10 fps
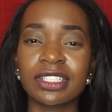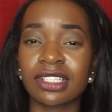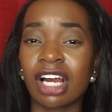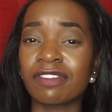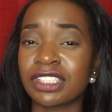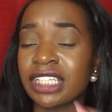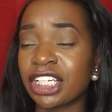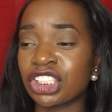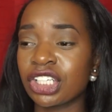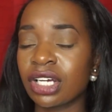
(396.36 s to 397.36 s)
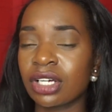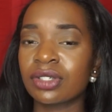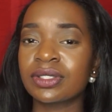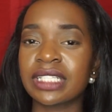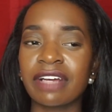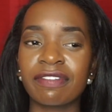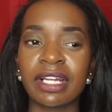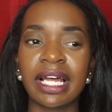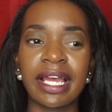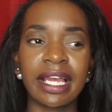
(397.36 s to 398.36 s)
as conversation goes, I feel
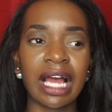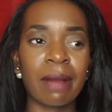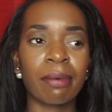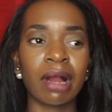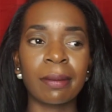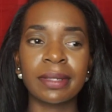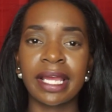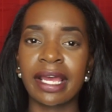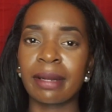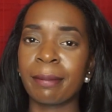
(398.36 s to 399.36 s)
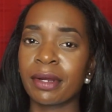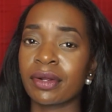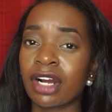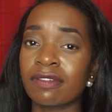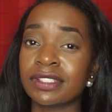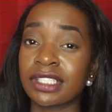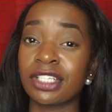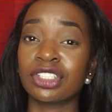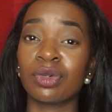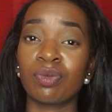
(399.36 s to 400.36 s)
like I probably had a better
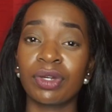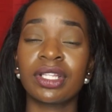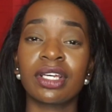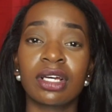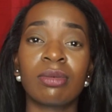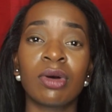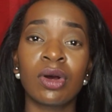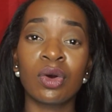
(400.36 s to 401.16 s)
conversation with him,